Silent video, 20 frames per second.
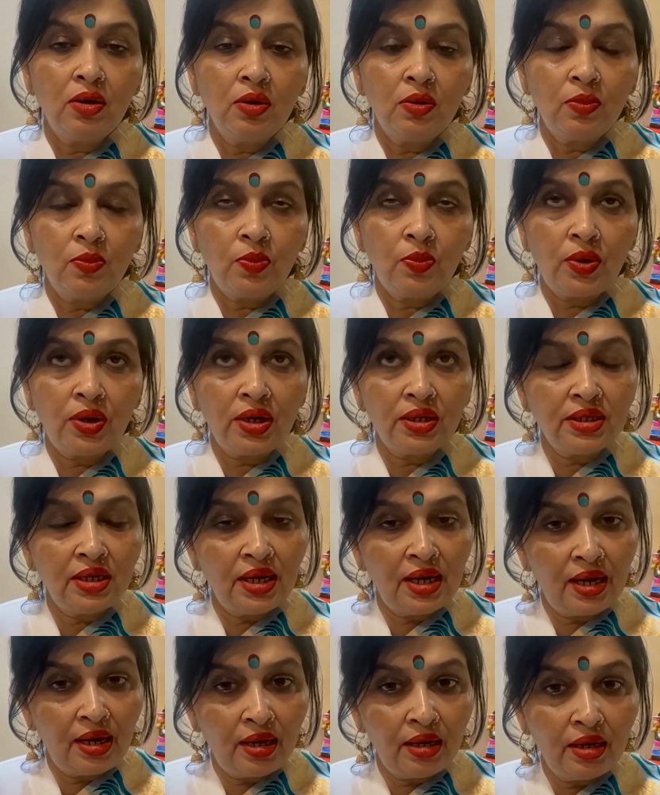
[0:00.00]
what are the
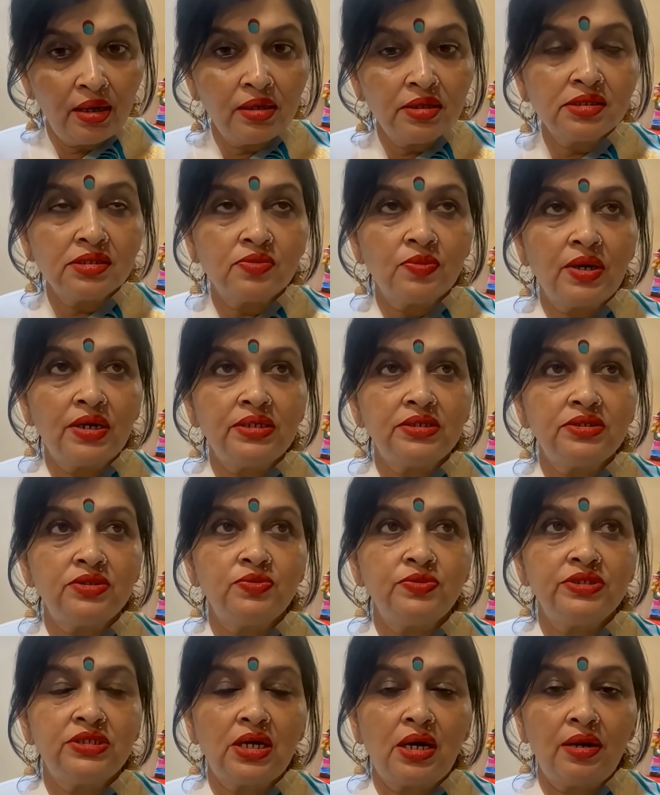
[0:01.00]
errors
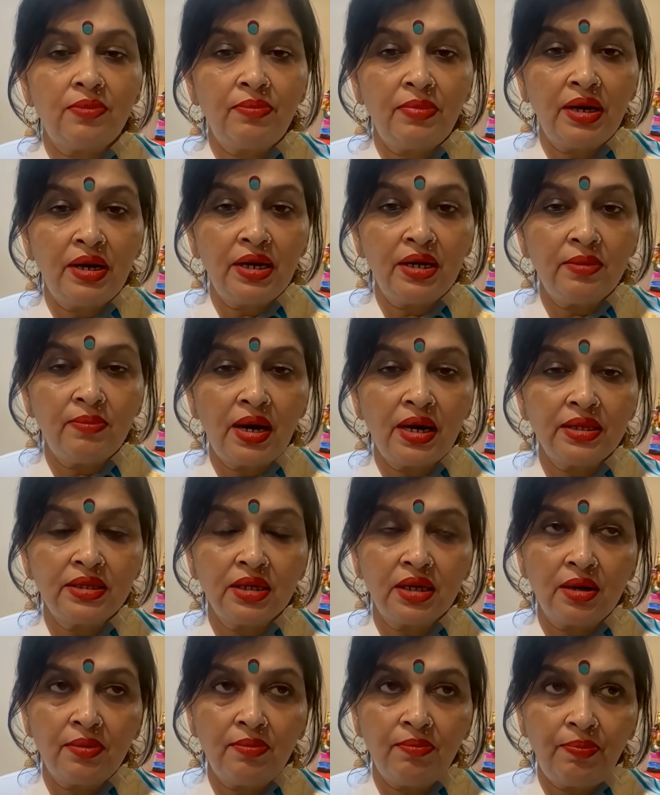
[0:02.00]
which are made by the
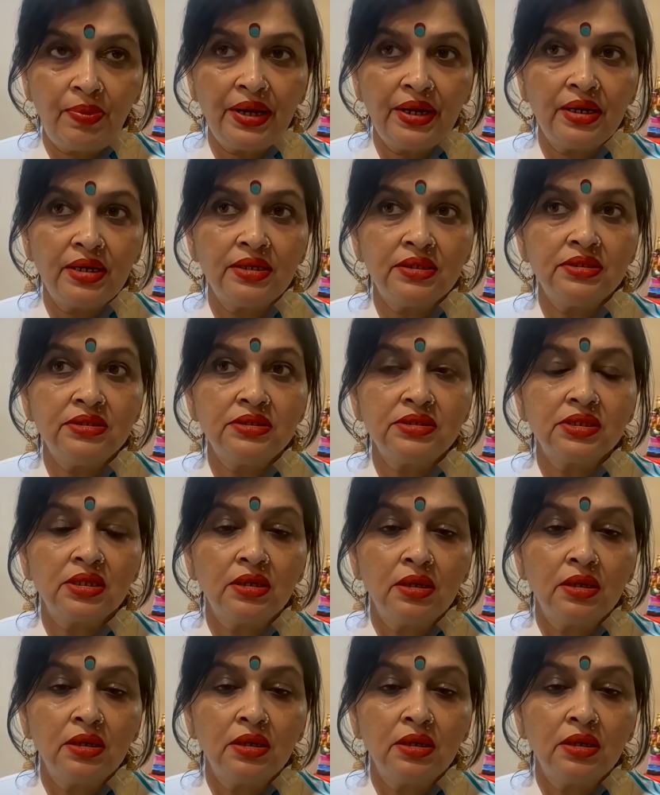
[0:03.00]
complainant,